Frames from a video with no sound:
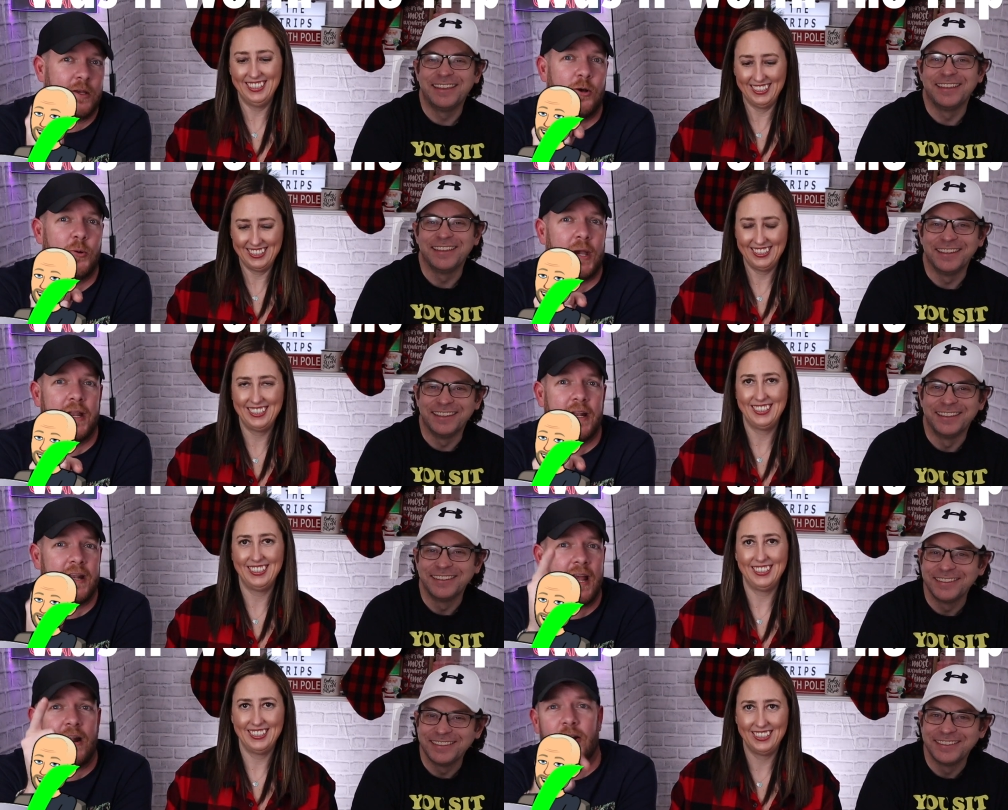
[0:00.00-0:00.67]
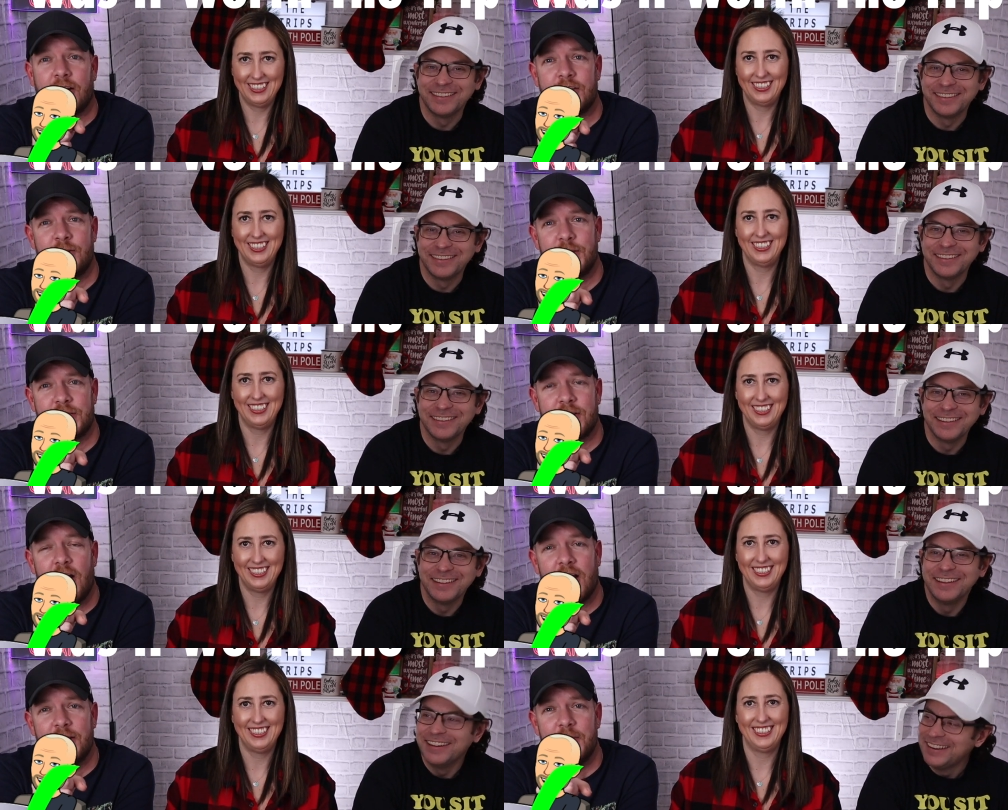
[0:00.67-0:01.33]
Speaker 1: Go will get it. Eric doesn't know what he's
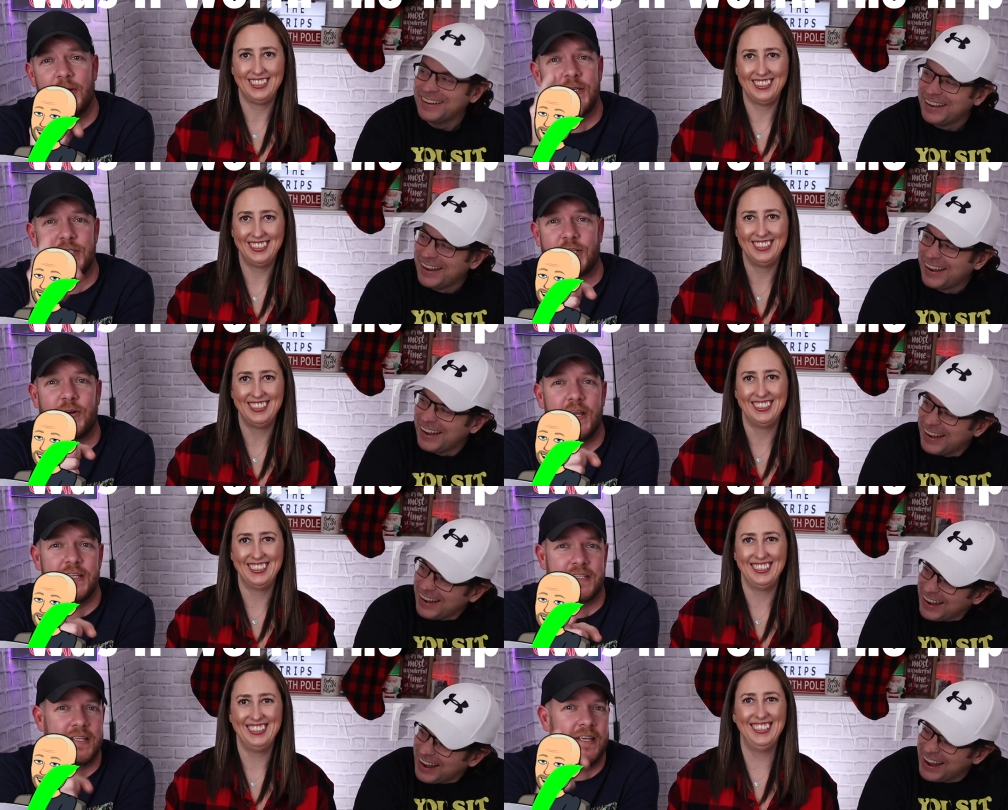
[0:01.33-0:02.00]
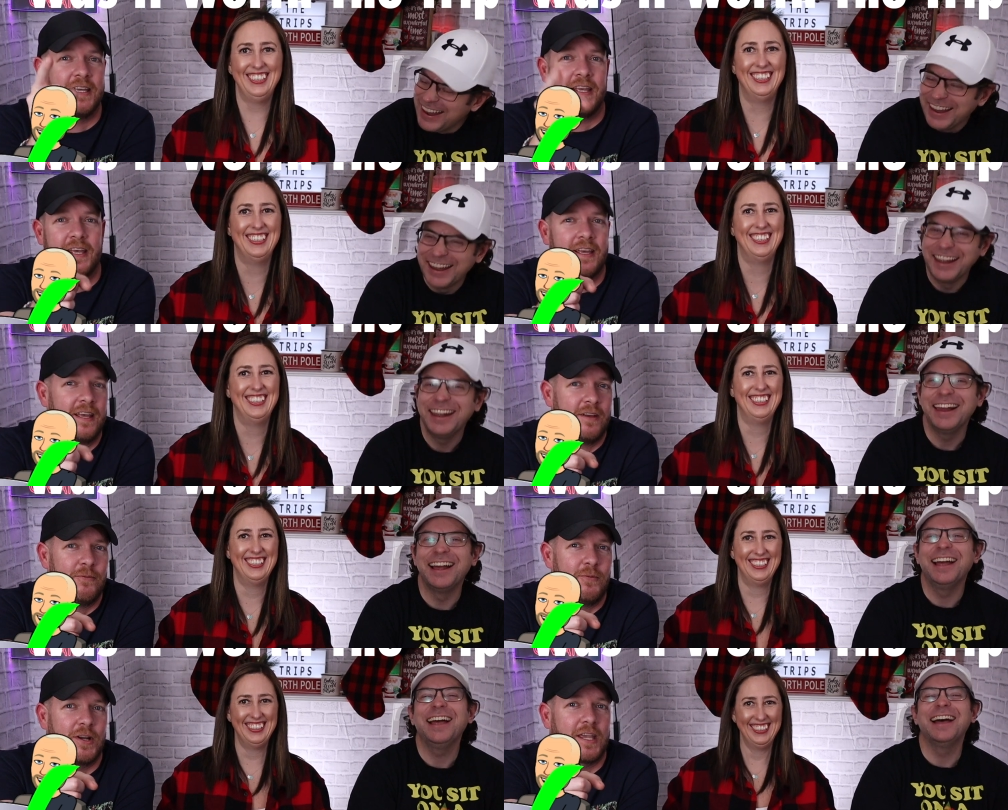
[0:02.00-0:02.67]
talking about. He's crazy.
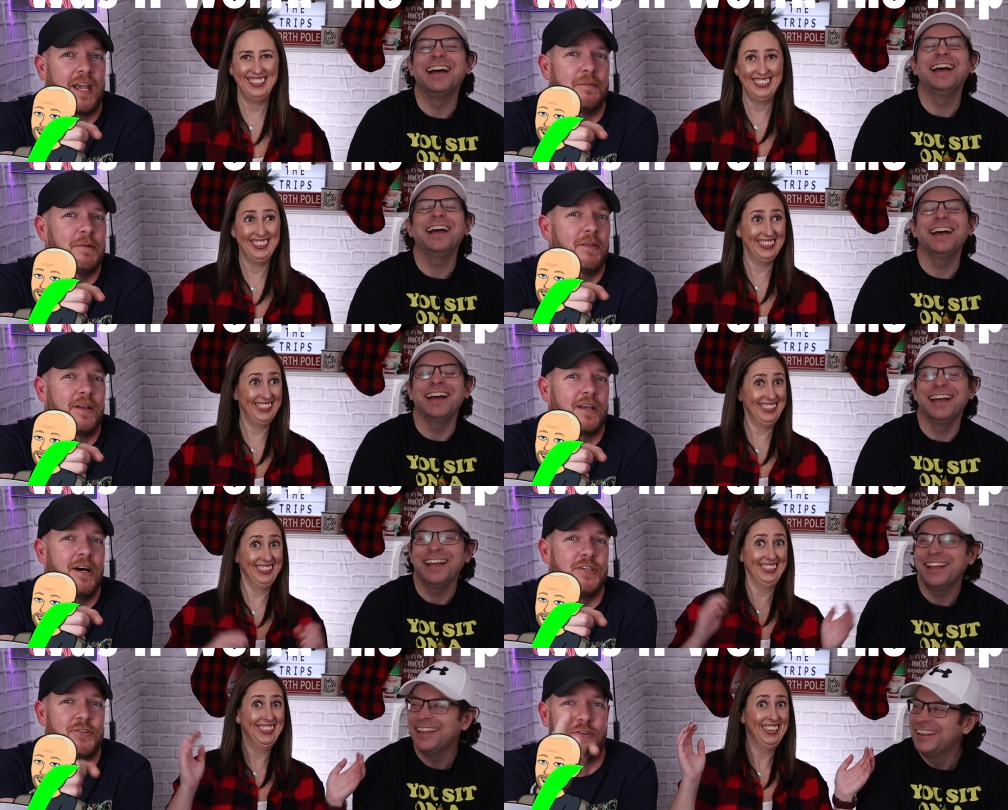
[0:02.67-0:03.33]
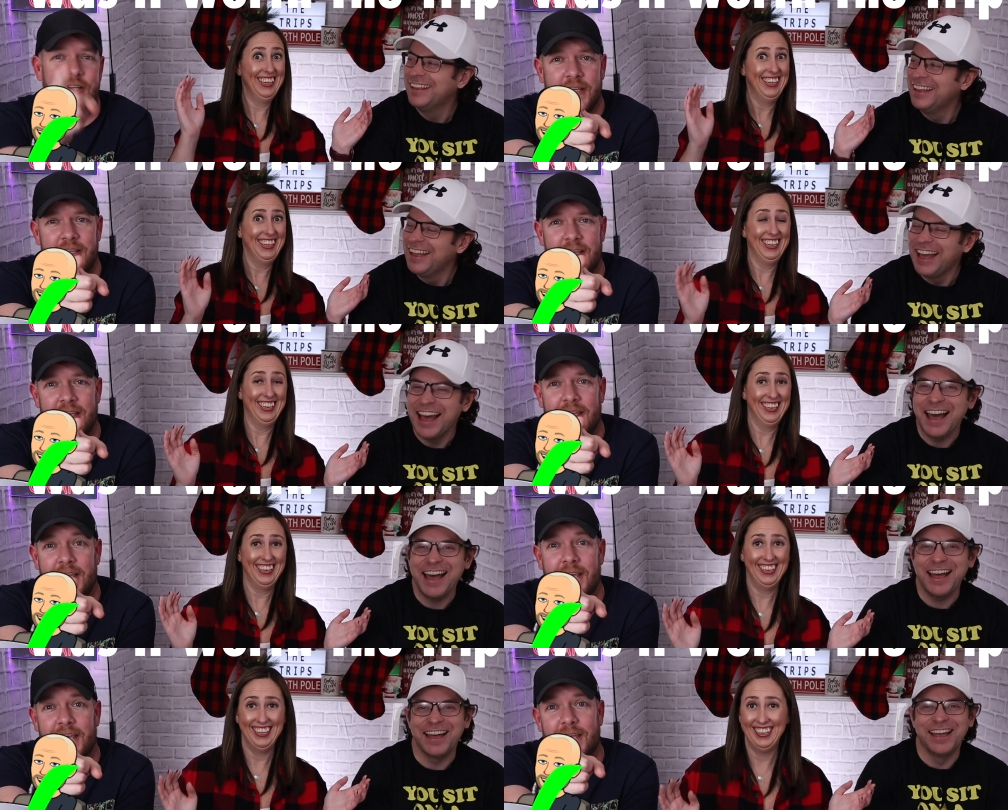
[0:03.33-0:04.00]
We're kicking out of the country.
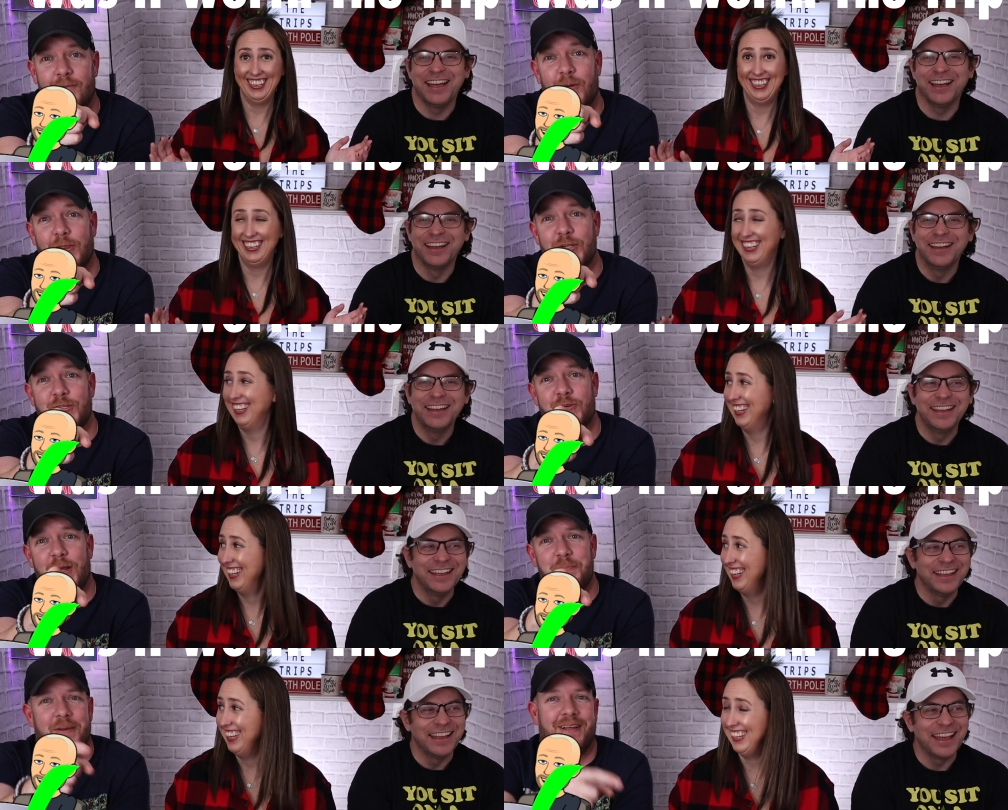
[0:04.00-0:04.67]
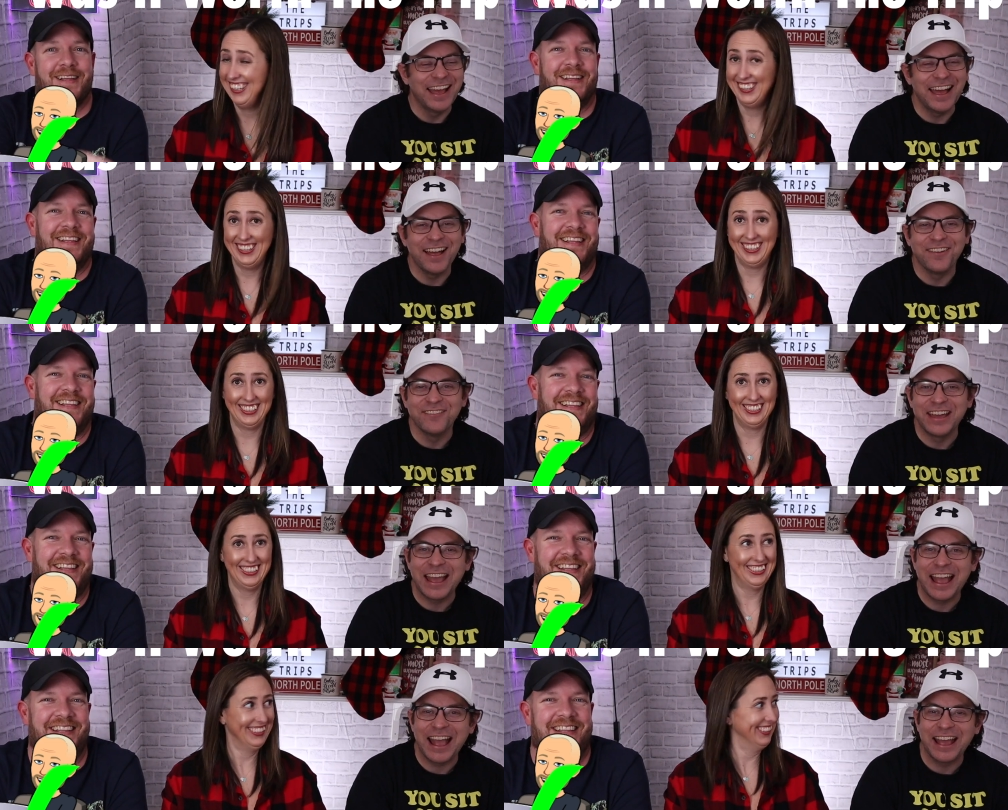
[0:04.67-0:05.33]
oh. Worth the trip. Oh
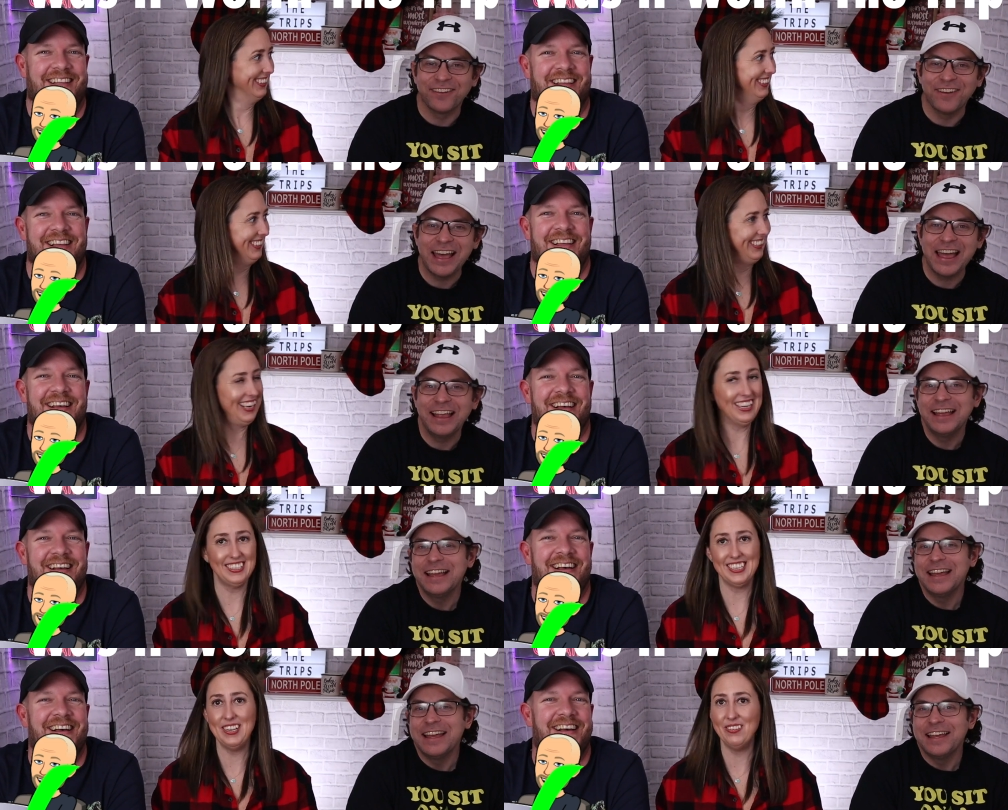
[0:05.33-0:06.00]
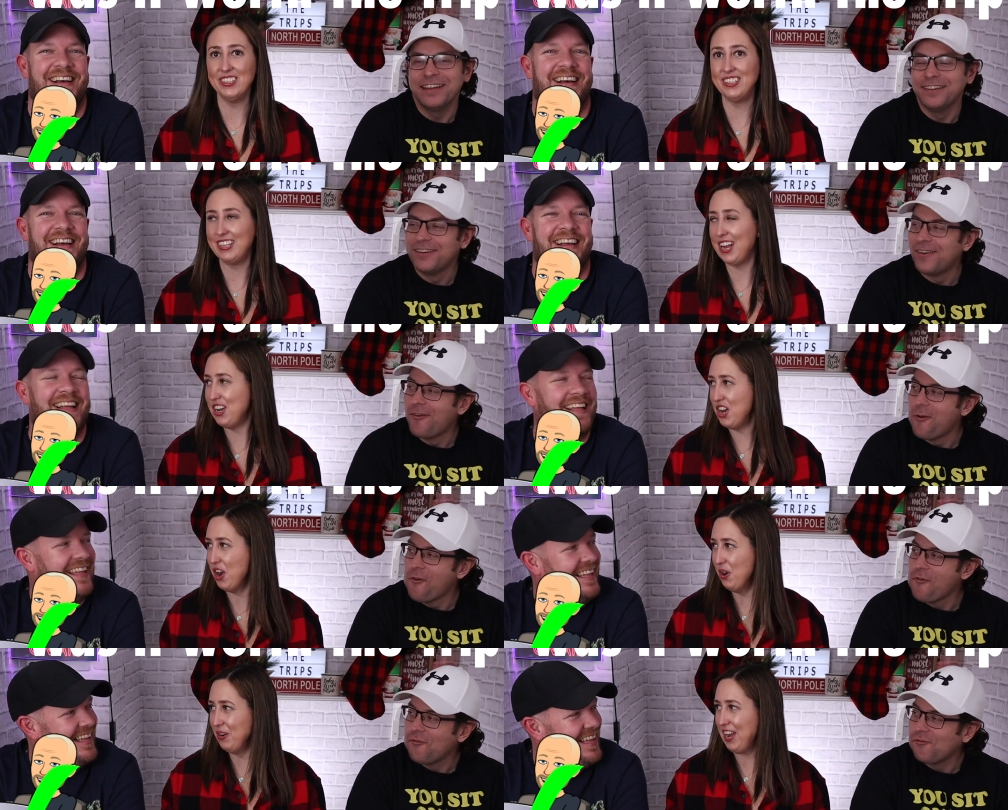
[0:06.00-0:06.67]
man, well. He
Speaker 2: hasn't even said
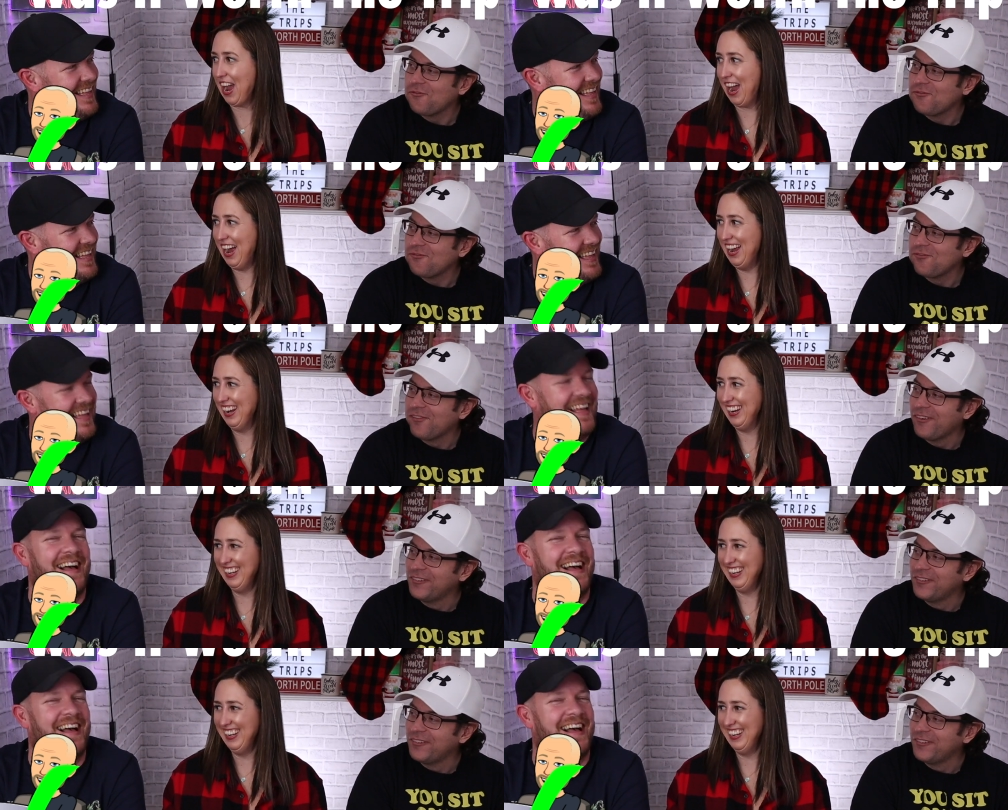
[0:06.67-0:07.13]
no yet.